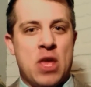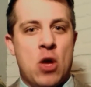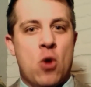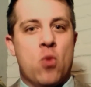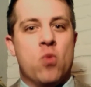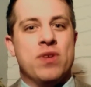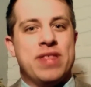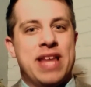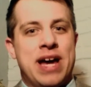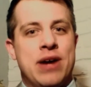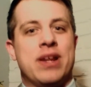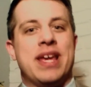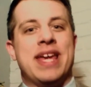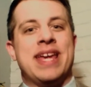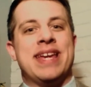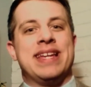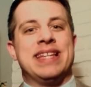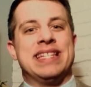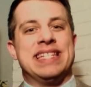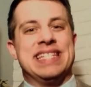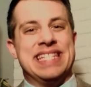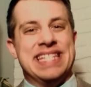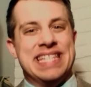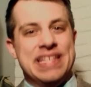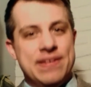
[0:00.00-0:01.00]
without a
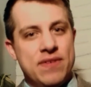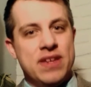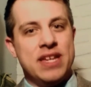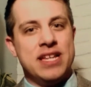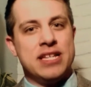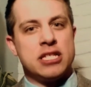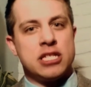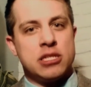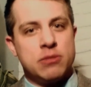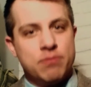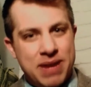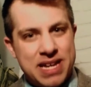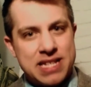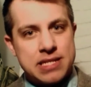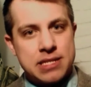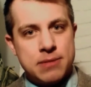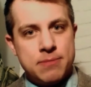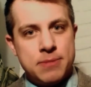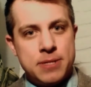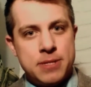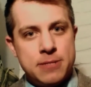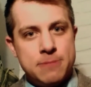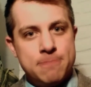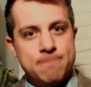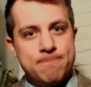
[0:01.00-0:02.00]
living
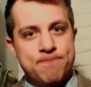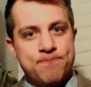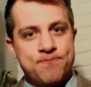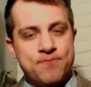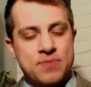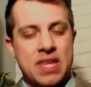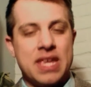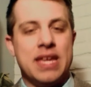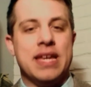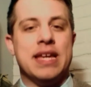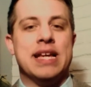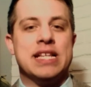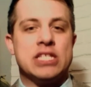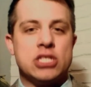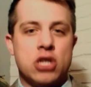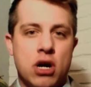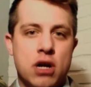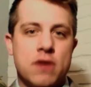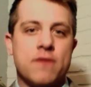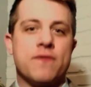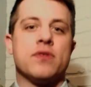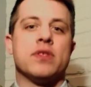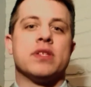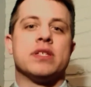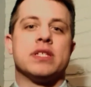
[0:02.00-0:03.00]
specimen, it's
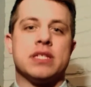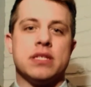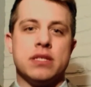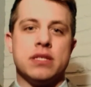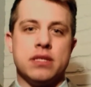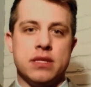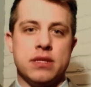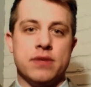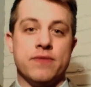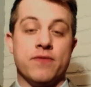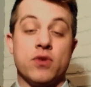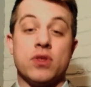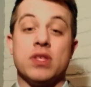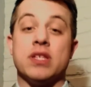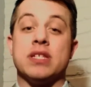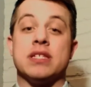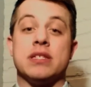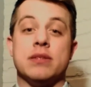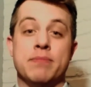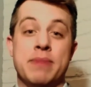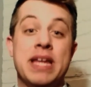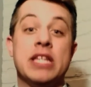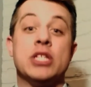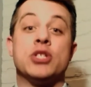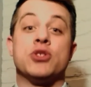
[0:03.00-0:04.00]
hard for this
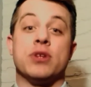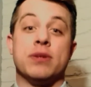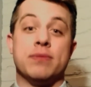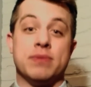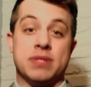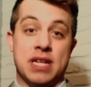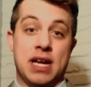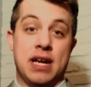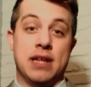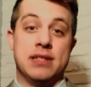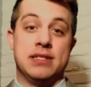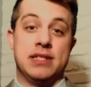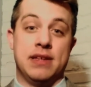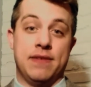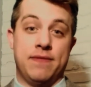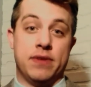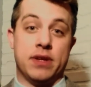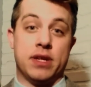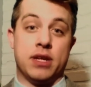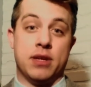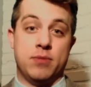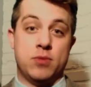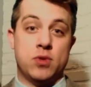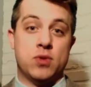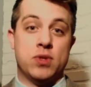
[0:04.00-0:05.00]
mainstream
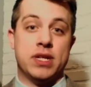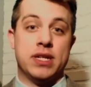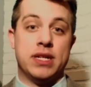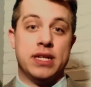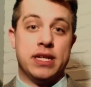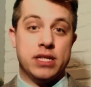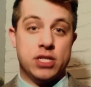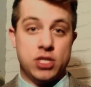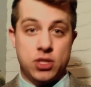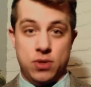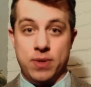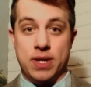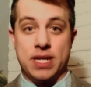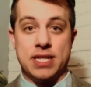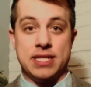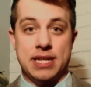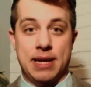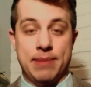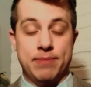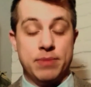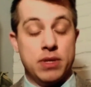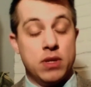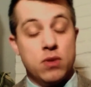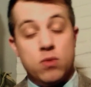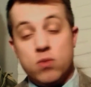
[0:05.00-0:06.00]
scientific community to
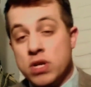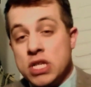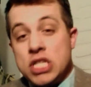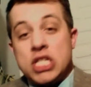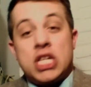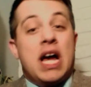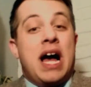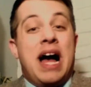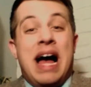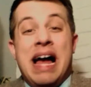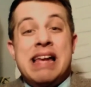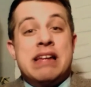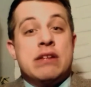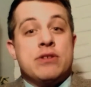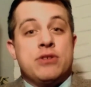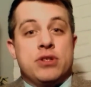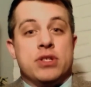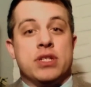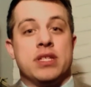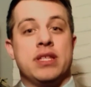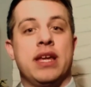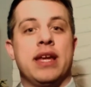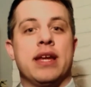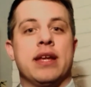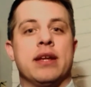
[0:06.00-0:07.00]
accept it, which I
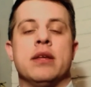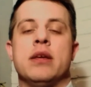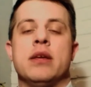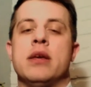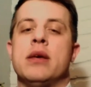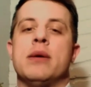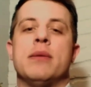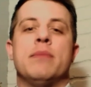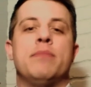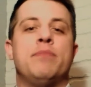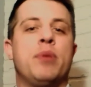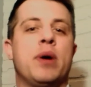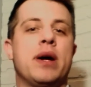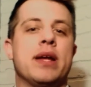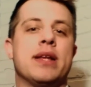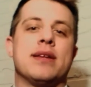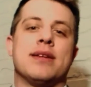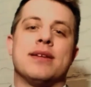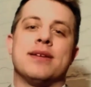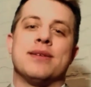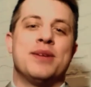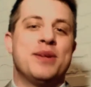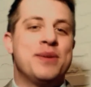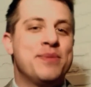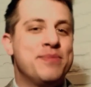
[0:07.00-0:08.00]
understand.
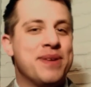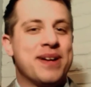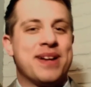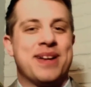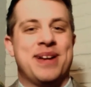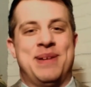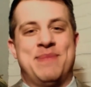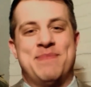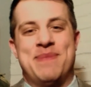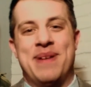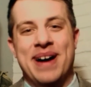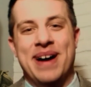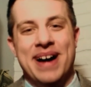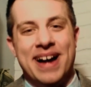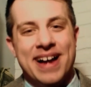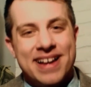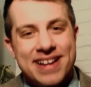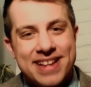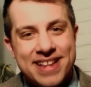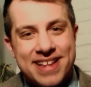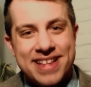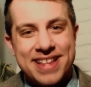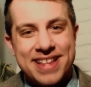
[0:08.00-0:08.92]
But come on,